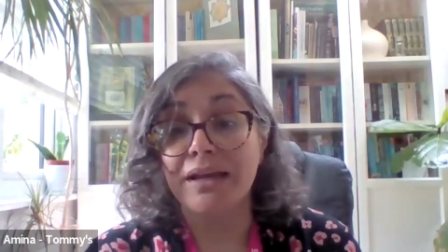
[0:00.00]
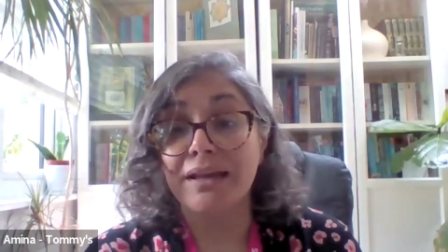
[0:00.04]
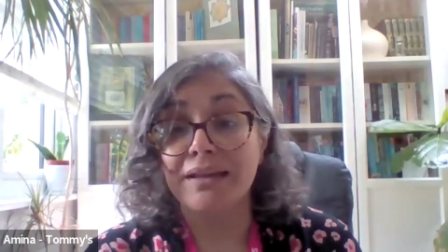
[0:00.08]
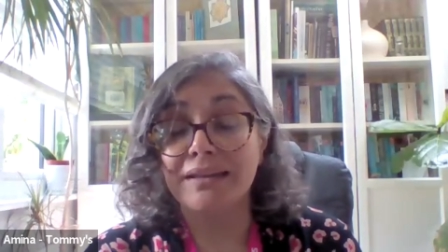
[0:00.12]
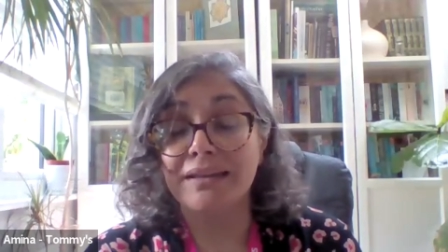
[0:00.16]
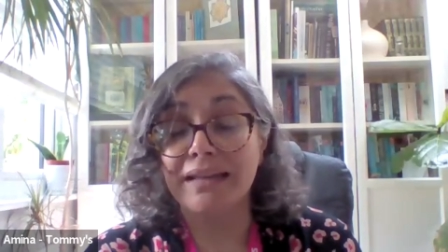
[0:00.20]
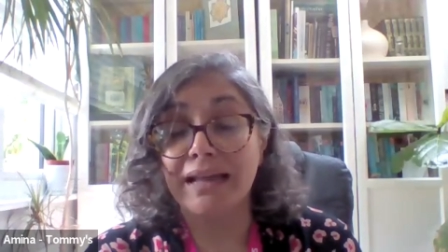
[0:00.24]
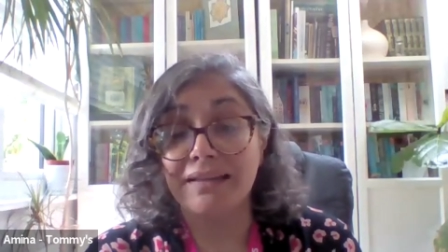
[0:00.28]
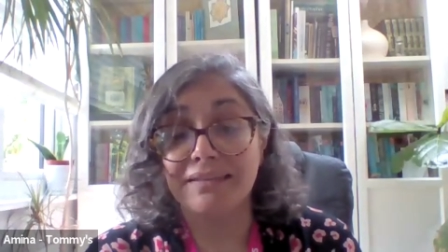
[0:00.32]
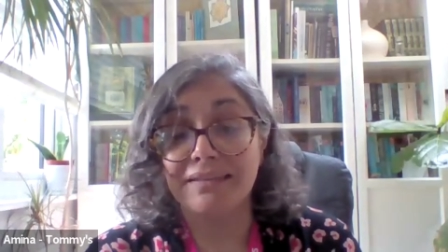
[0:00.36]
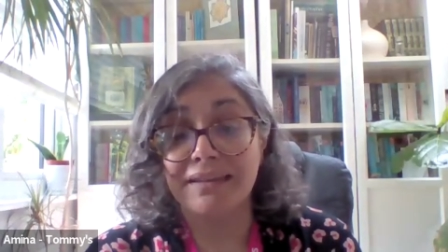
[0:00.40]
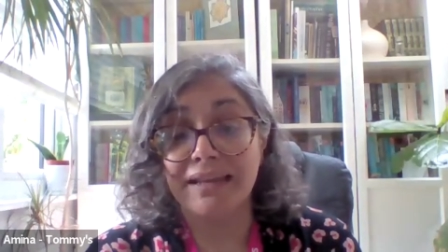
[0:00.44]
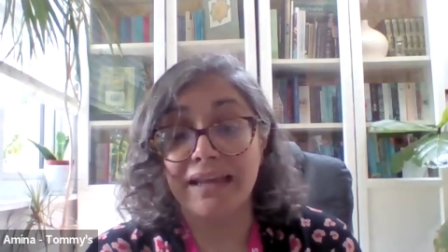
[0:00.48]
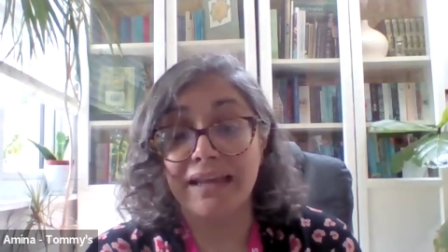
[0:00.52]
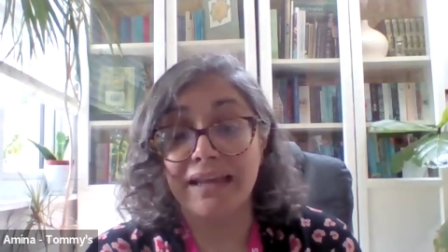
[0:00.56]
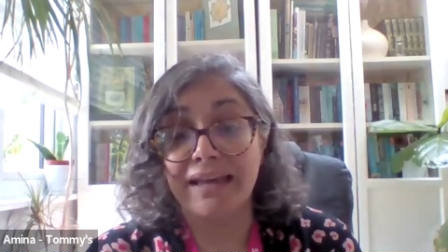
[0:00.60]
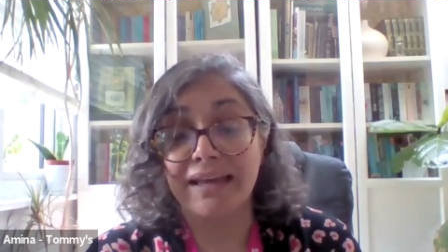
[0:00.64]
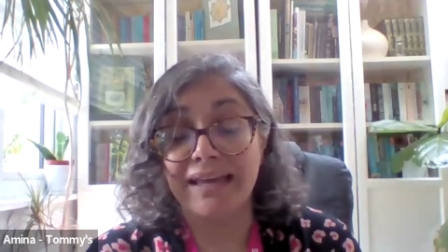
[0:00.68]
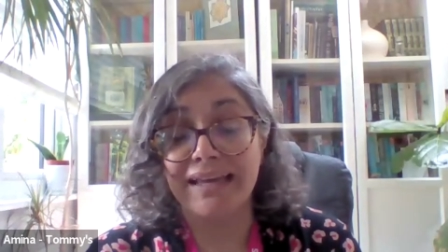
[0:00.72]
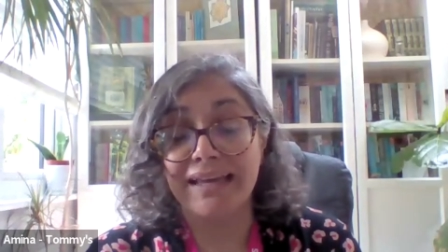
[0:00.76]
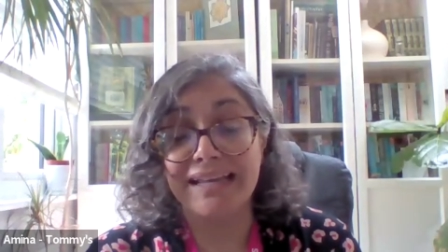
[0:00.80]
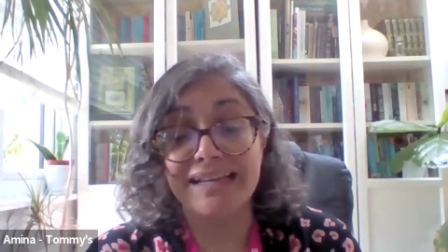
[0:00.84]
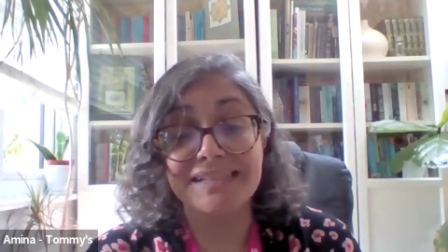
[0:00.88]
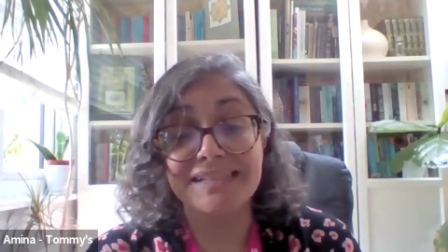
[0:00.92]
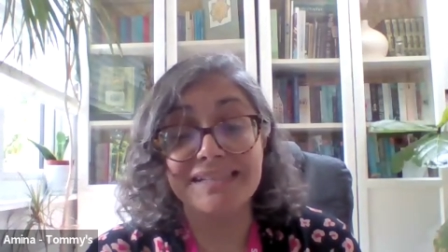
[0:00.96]
that there
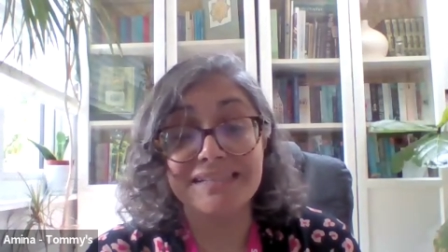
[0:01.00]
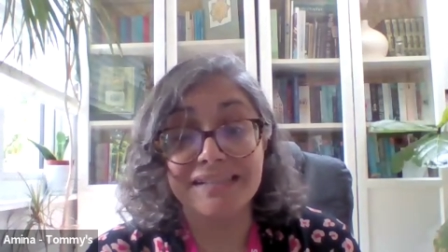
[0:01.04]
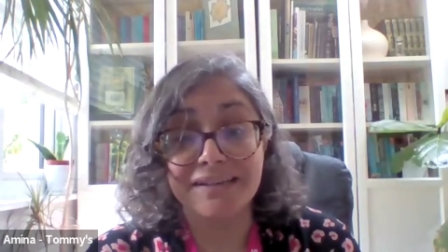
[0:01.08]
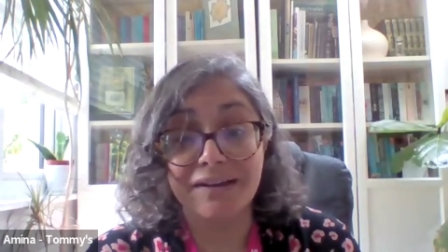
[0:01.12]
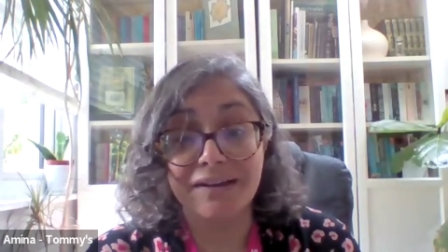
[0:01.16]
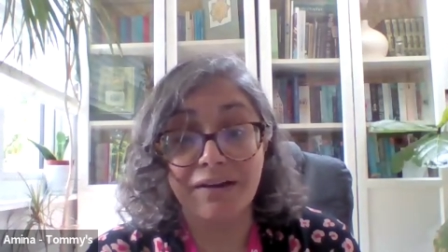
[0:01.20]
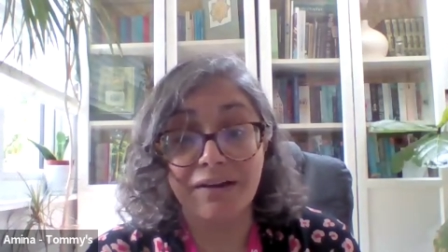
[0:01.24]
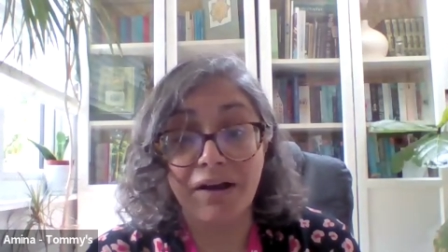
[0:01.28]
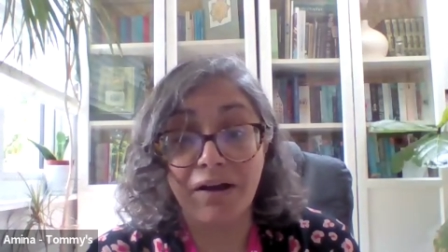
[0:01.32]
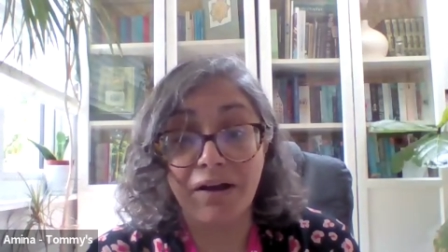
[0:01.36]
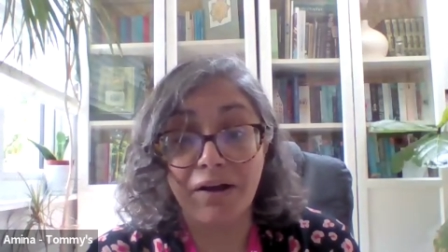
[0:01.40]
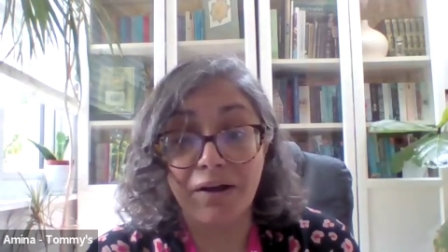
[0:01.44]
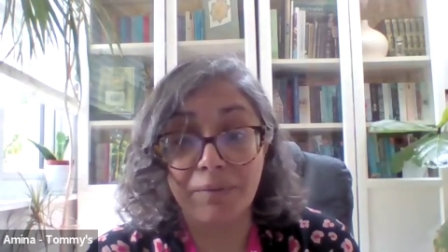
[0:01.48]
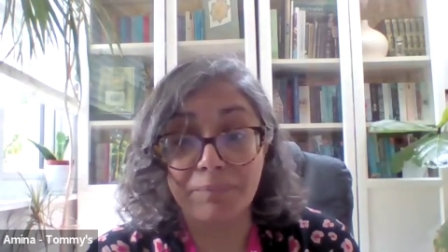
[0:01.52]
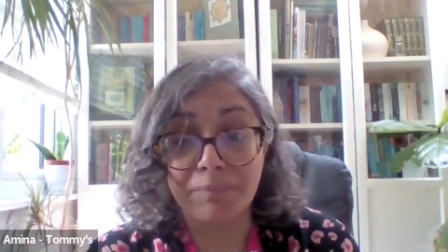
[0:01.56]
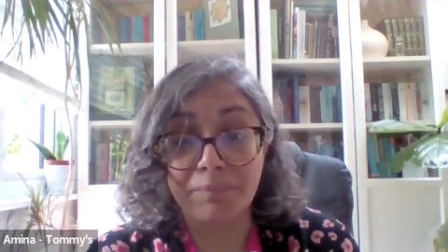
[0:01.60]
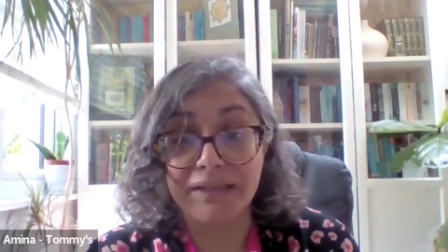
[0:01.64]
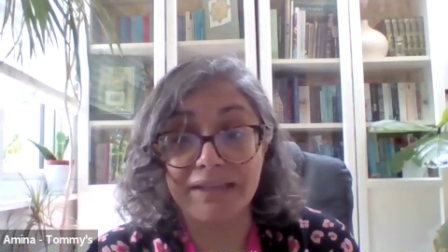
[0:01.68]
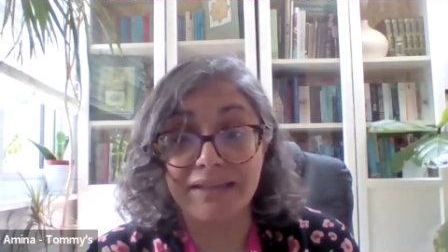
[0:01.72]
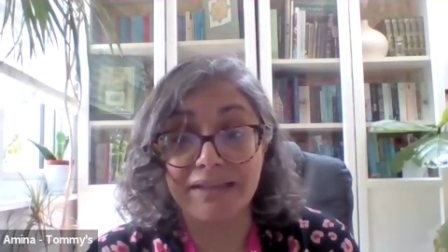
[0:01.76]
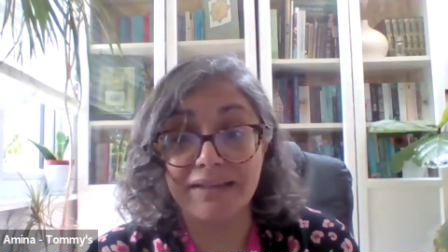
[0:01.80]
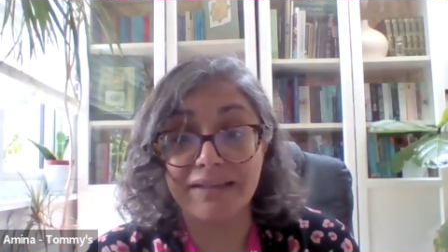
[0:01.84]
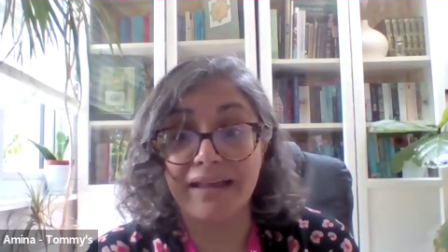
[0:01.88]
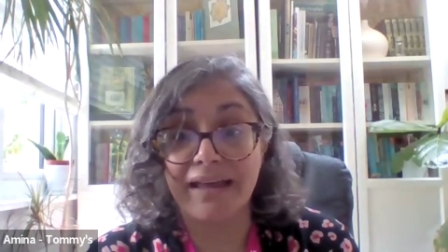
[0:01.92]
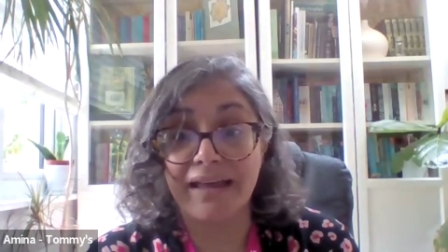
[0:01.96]
isn't a
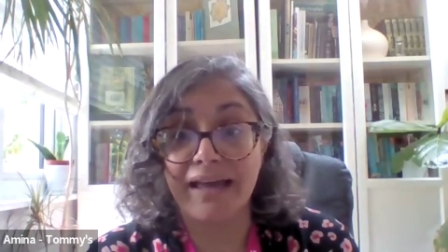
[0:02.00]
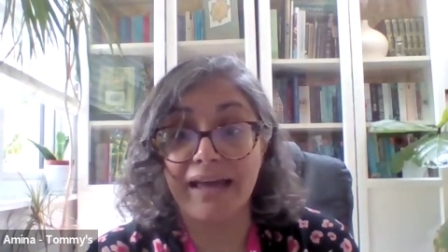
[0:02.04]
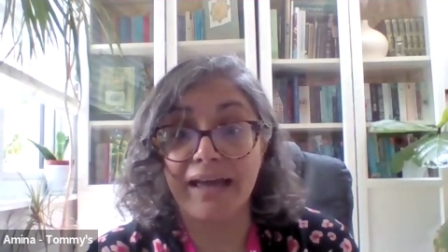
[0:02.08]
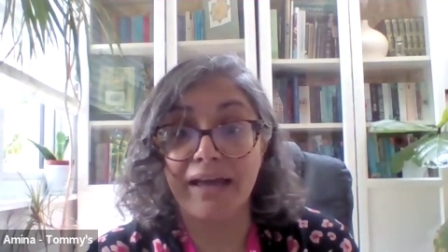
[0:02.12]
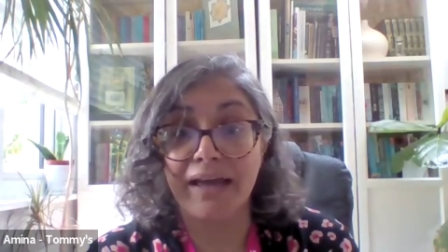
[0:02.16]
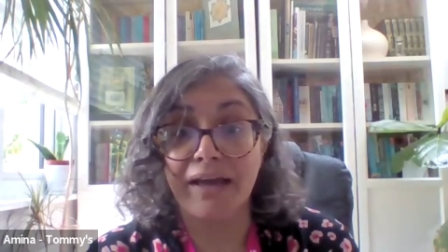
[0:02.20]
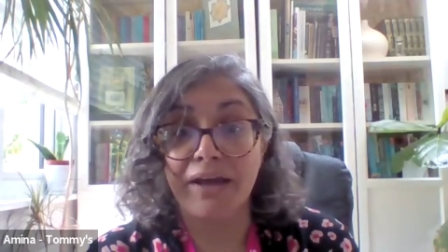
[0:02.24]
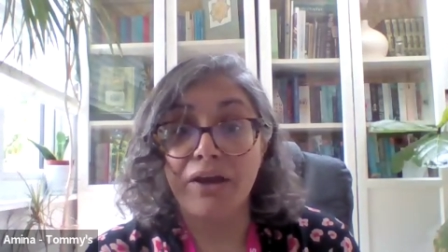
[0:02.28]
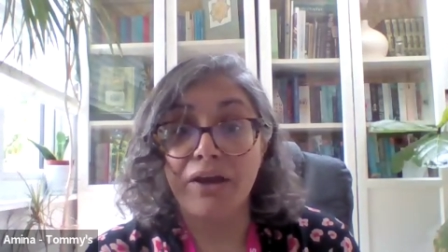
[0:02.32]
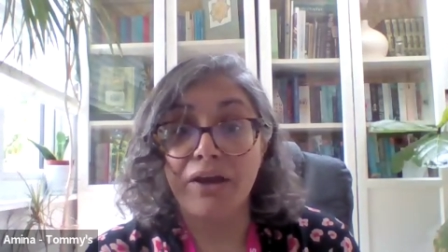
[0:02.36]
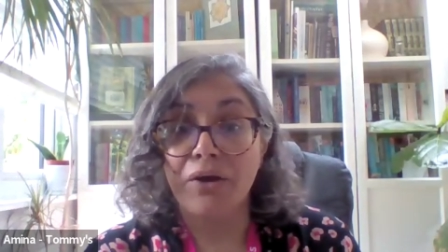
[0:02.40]
heartbeat there,